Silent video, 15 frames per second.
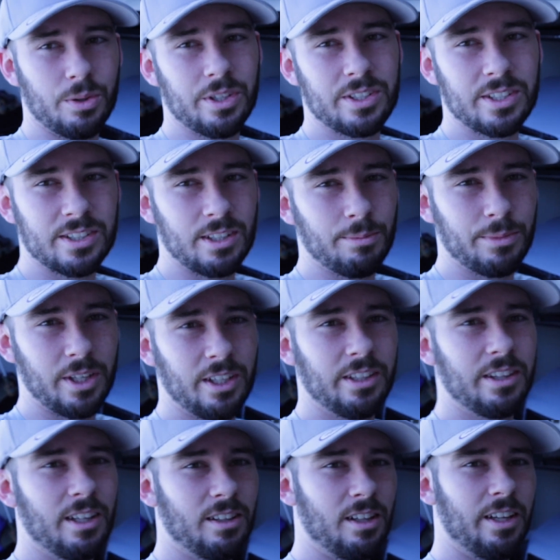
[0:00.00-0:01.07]
this is
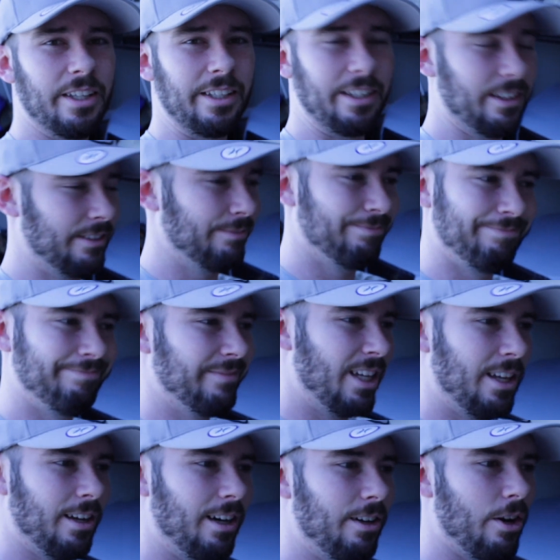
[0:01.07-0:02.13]
something that, like,
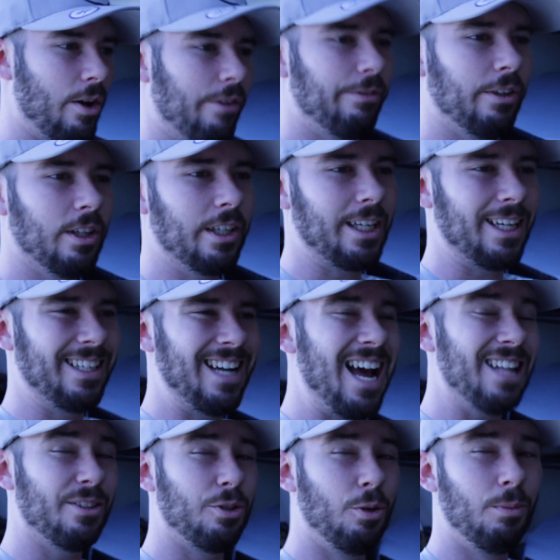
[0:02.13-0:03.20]
I don't know, I feel like
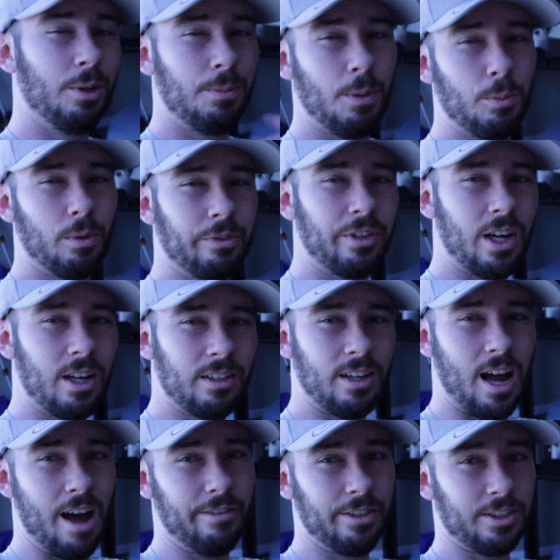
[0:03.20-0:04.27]
not too many people have done.
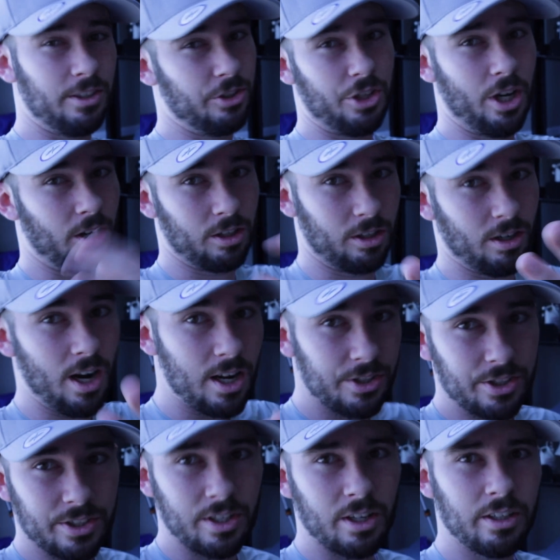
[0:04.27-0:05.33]
Obviously, JR Garage
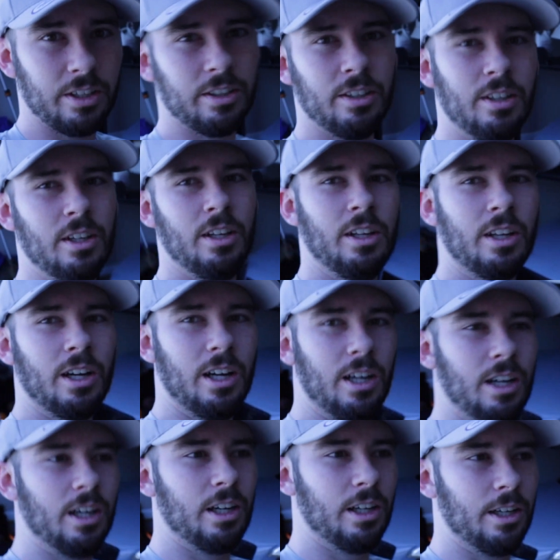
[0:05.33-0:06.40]
has done it.
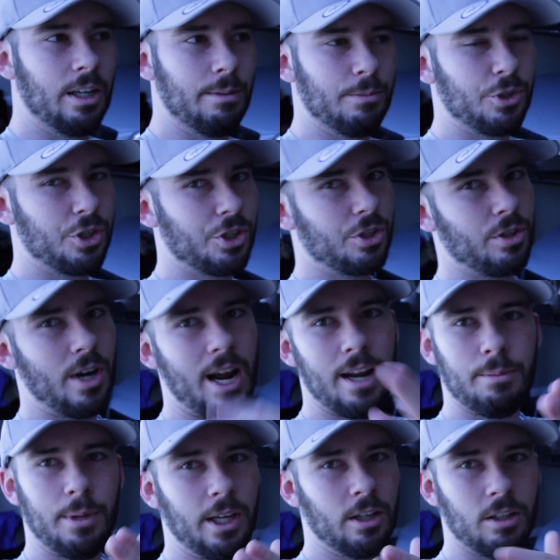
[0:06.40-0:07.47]

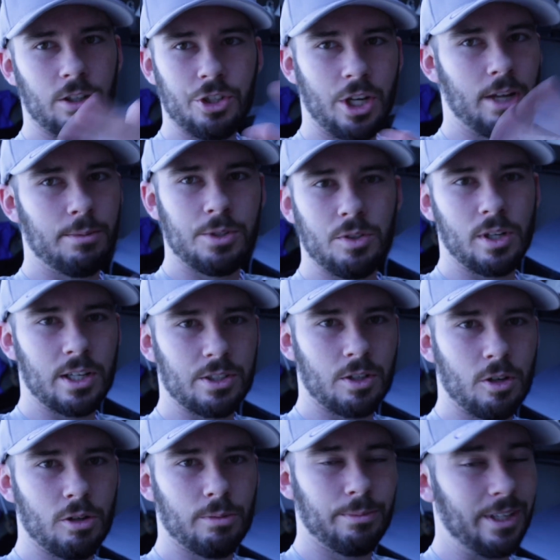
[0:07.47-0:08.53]
Stradman or James, you guys
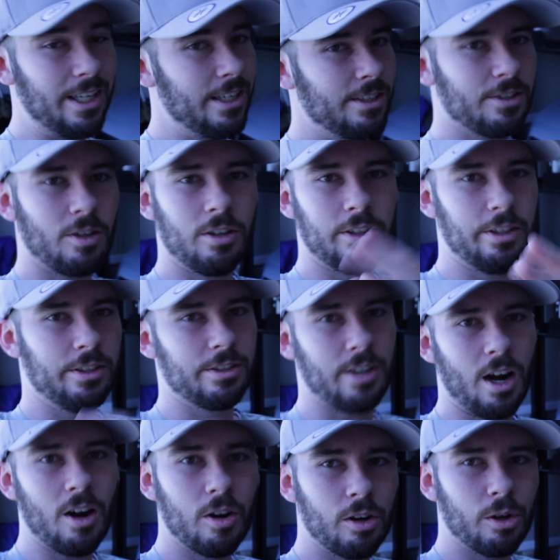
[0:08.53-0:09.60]
know him, he started his
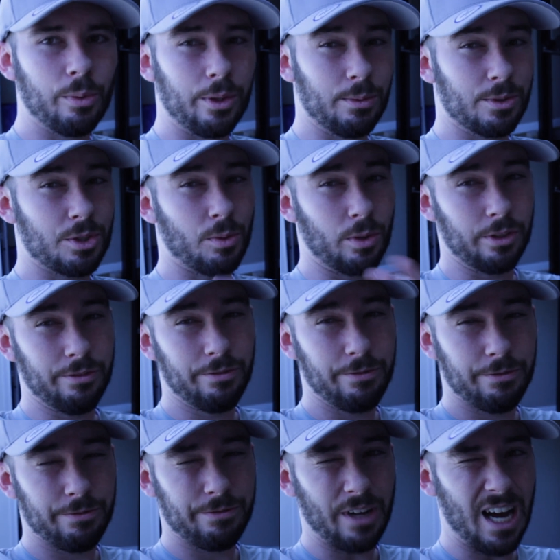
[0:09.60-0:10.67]
Gallardo when he was
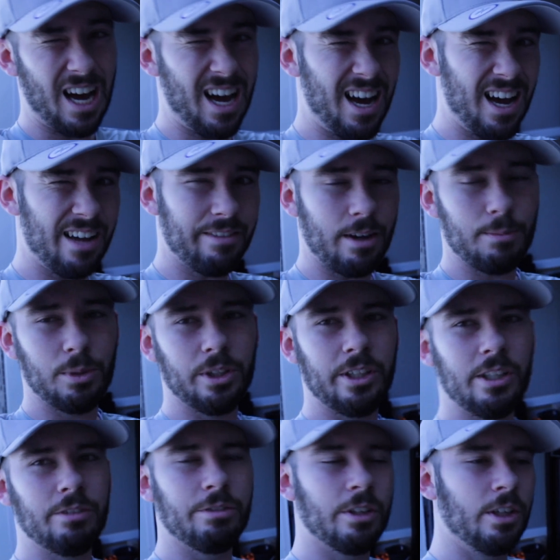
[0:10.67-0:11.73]
25, I
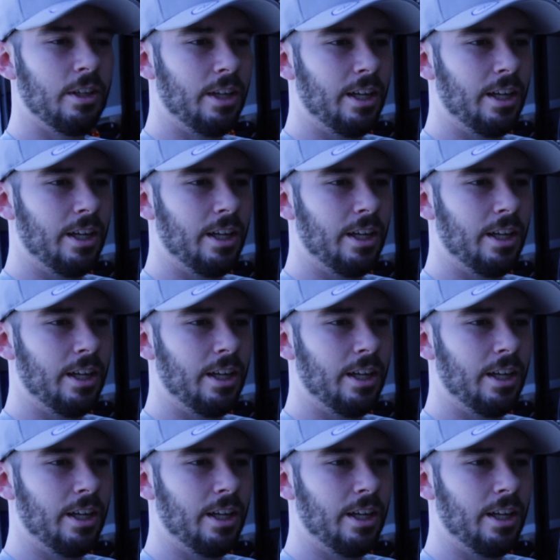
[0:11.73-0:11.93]
believe.